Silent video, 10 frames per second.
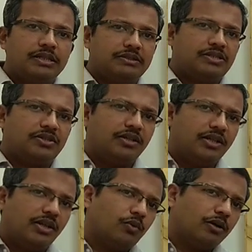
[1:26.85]

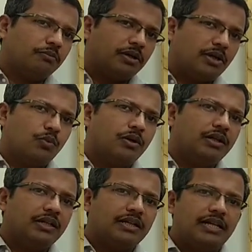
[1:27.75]
study one by
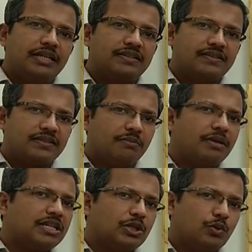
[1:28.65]
one in a
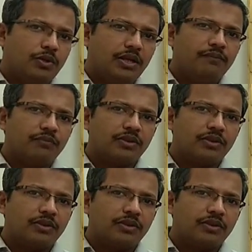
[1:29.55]
systematic way.